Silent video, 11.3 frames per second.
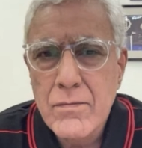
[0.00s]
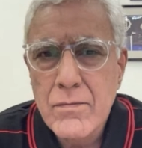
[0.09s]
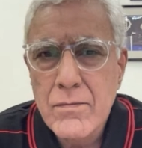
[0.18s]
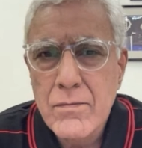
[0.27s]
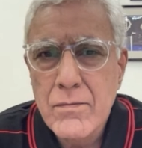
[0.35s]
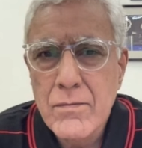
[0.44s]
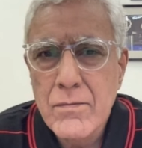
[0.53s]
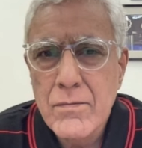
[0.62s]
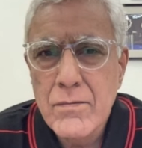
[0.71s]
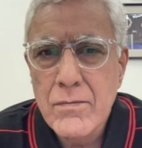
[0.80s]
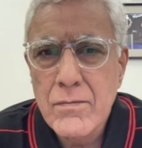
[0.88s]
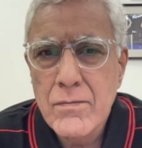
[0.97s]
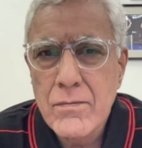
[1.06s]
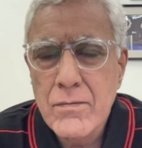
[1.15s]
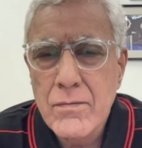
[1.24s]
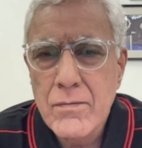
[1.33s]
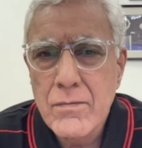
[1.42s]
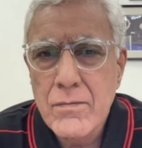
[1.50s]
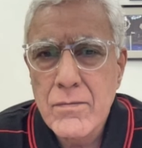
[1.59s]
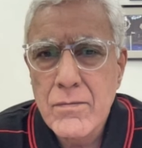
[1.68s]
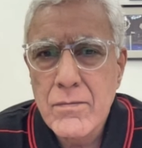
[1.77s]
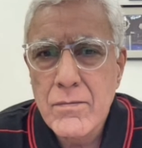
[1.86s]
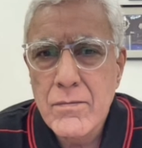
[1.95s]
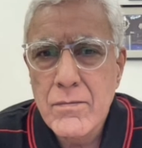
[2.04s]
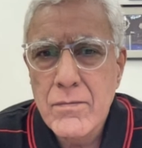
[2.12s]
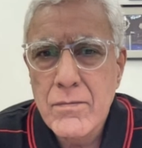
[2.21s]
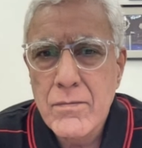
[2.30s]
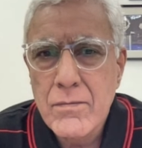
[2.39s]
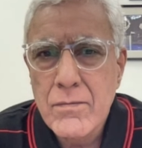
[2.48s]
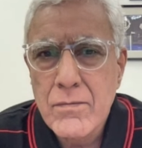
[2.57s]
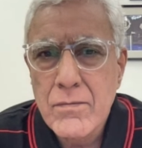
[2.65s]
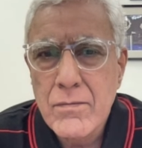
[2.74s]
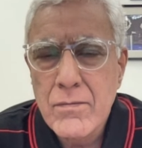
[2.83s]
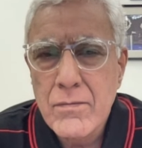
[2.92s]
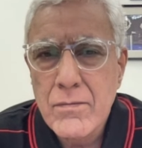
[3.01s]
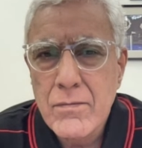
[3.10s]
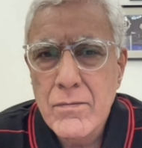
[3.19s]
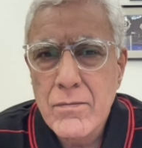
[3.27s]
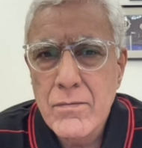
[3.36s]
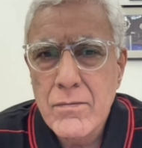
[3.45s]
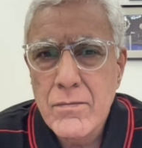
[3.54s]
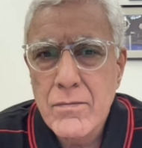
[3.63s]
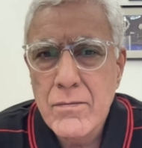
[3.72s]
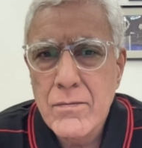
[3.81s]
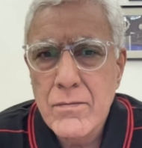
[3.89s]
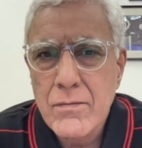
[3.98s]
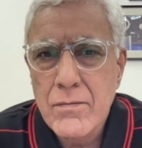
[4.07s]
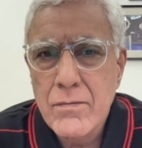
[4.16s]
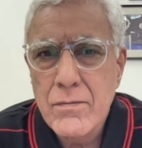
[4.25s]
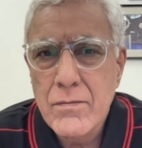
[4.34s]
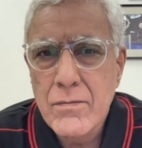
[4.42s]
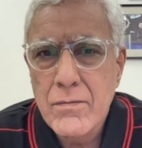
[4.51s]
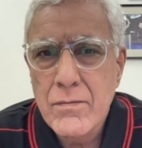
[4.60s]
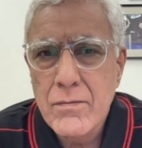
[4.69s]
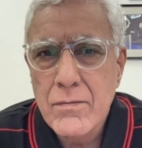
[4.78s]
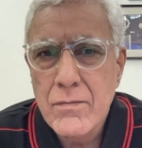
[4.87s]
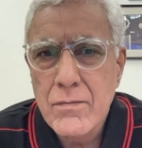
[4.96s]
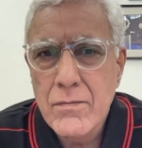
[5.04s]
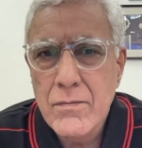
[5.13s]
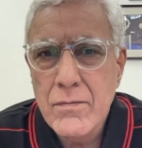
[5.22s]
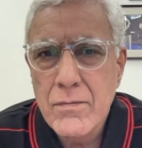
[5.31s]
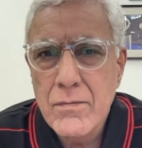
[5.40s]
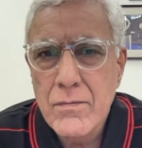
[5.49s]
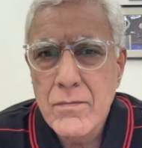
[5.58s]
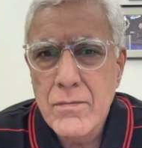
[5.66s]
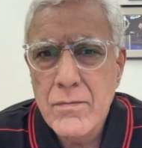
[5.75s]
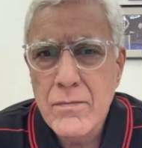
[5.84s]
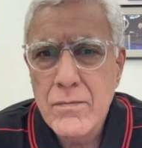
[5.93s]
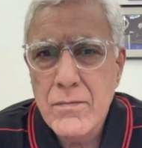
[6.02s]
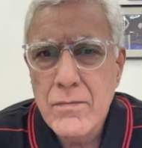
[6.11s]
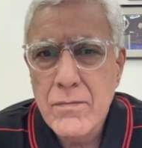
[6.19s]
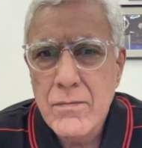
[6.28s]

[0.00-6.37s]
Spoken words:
The person shown says nothing.